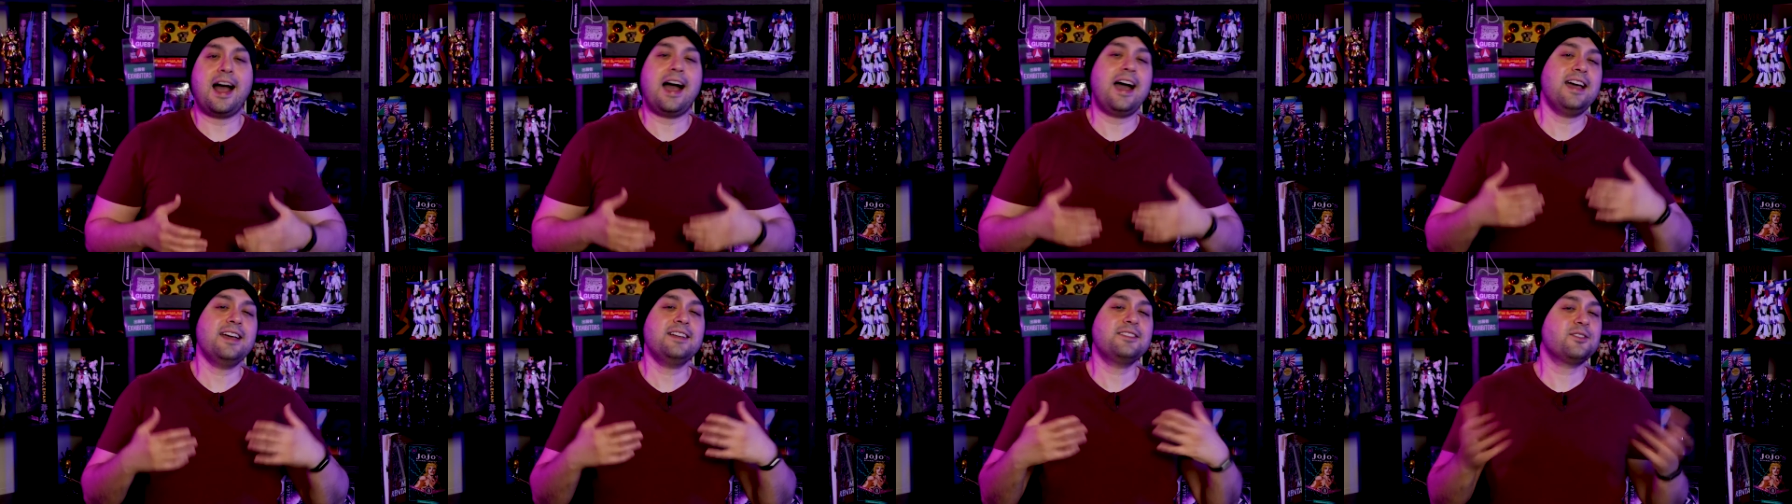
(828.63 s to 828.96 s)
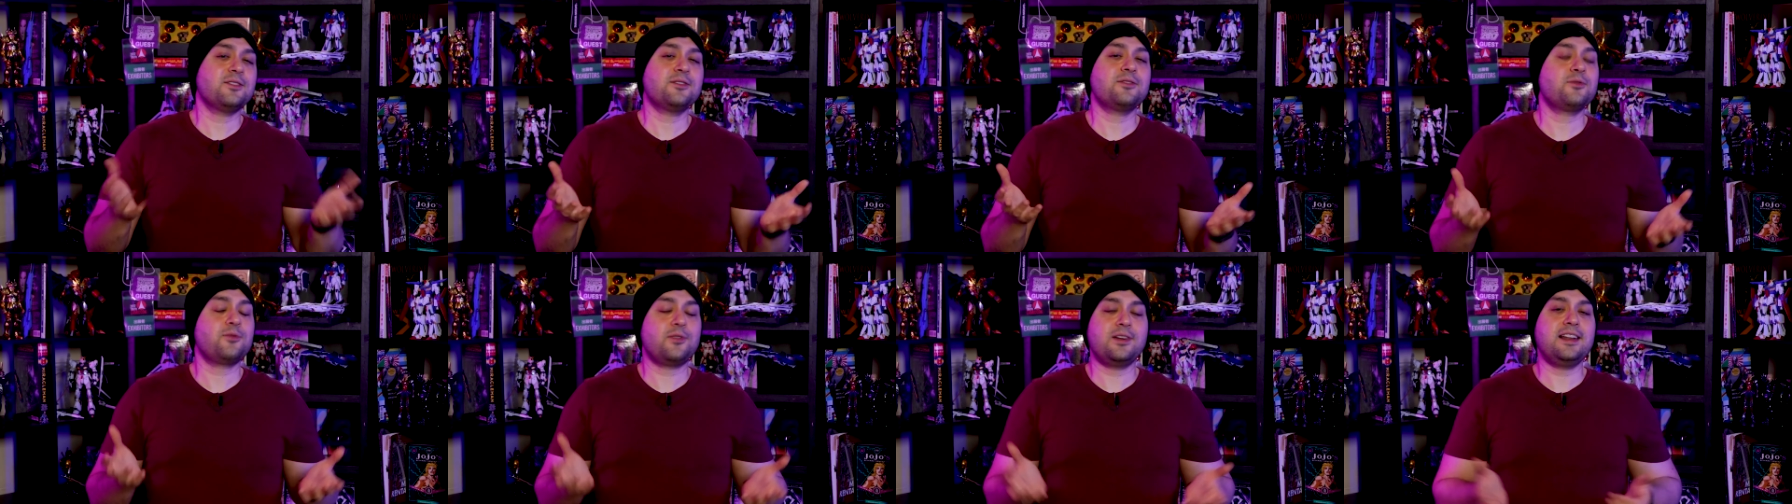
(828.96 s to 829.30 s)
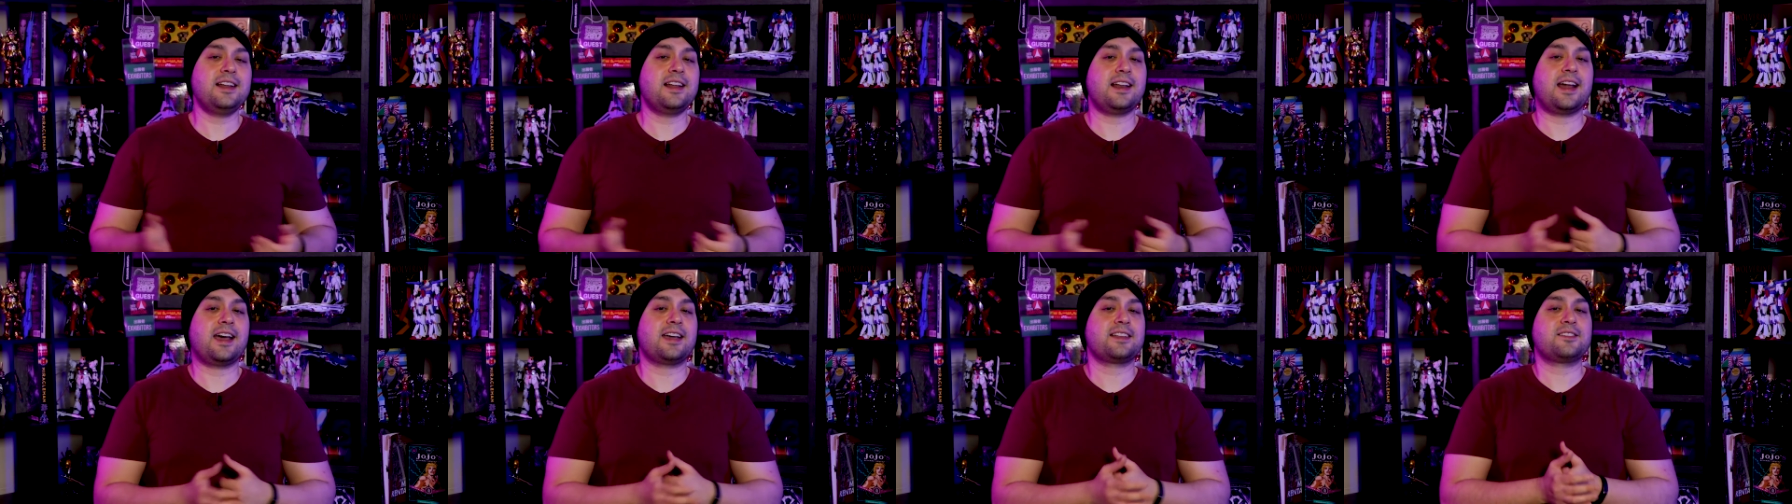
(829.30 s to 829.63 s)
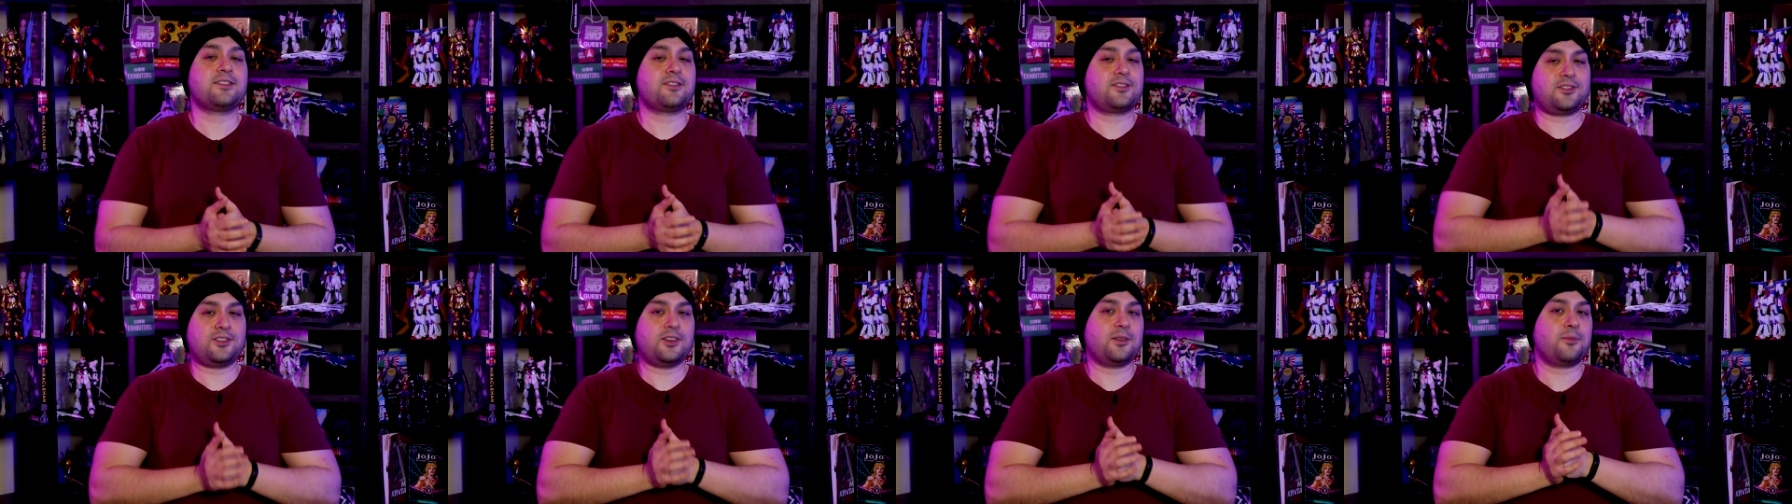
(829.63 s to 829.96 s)
I don't really like
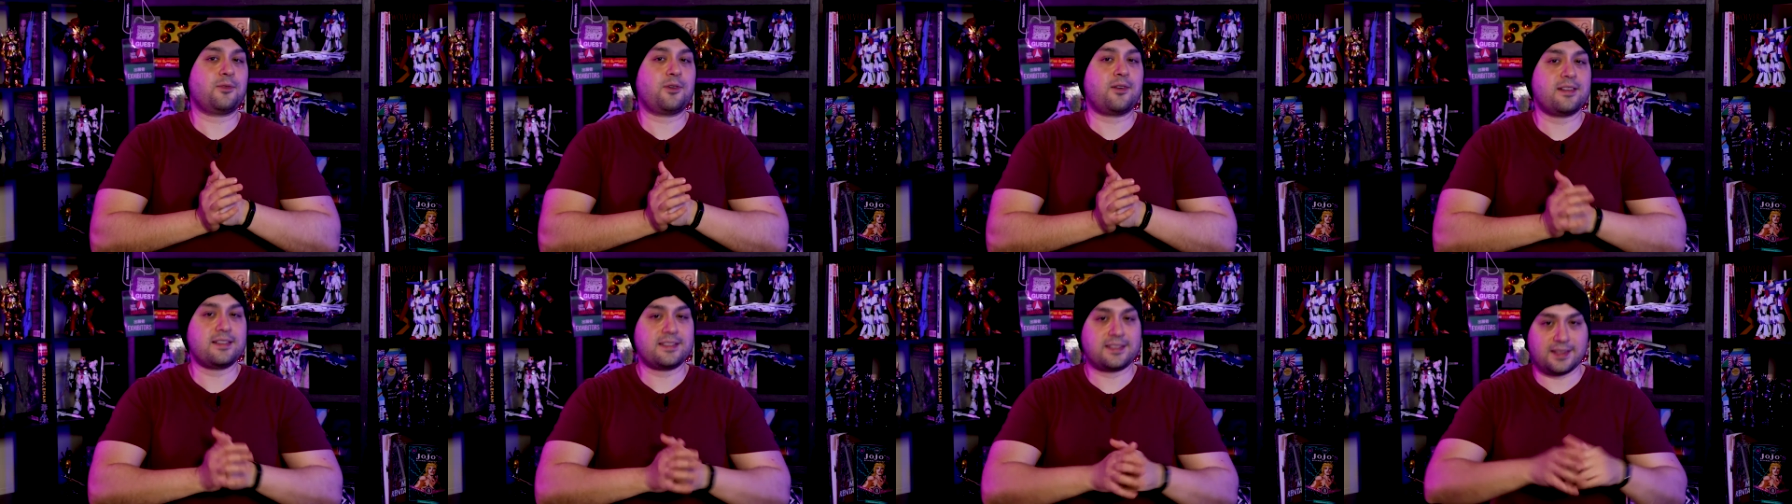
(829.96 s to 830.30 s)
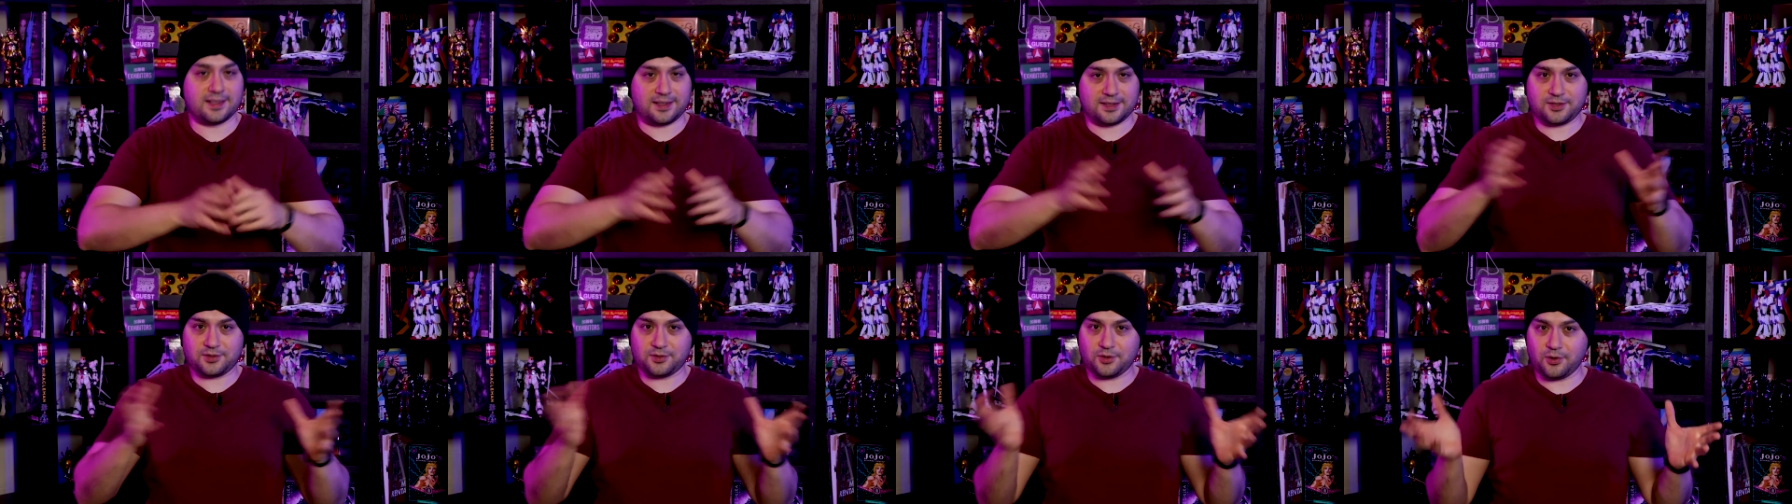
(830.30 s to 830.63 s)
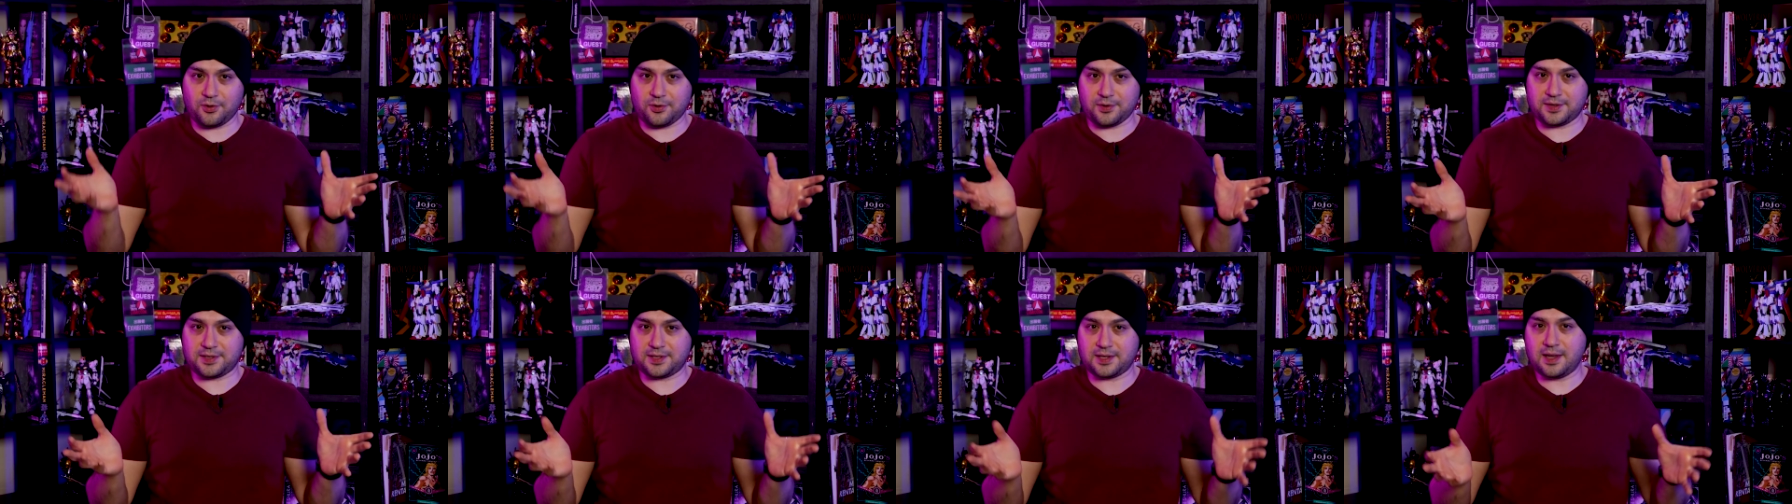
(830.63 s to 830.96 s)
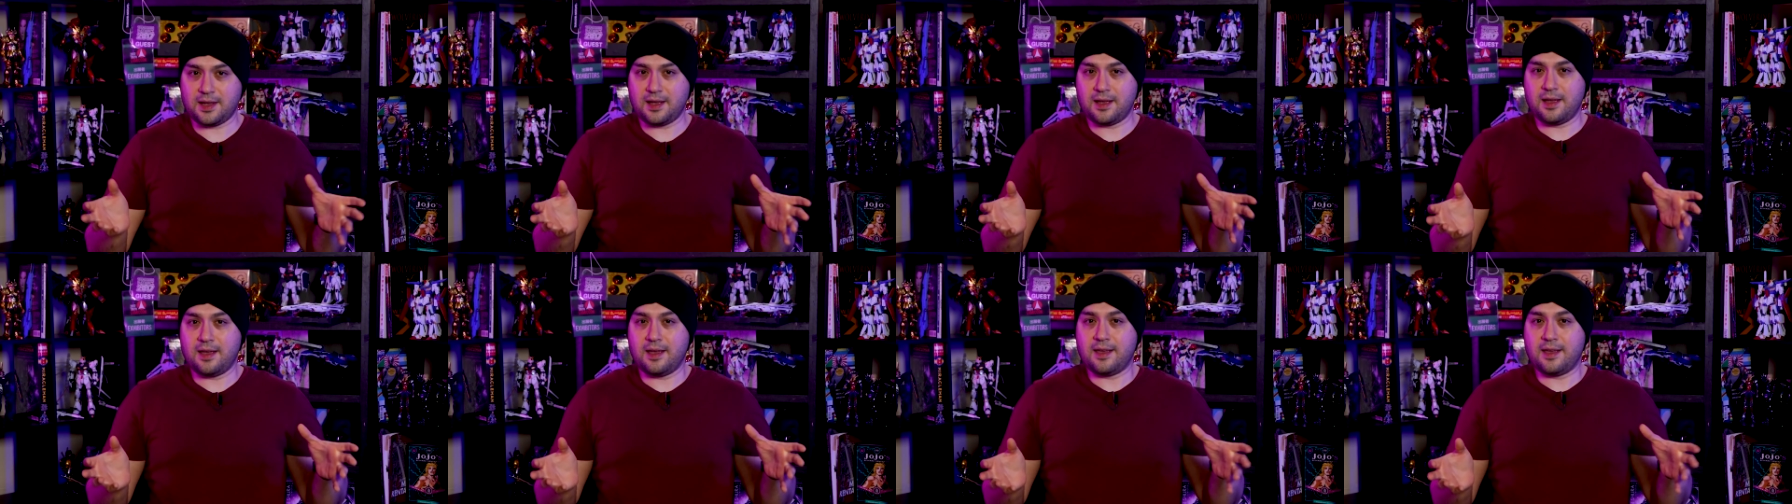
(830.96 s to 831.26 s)
to summarize the stories.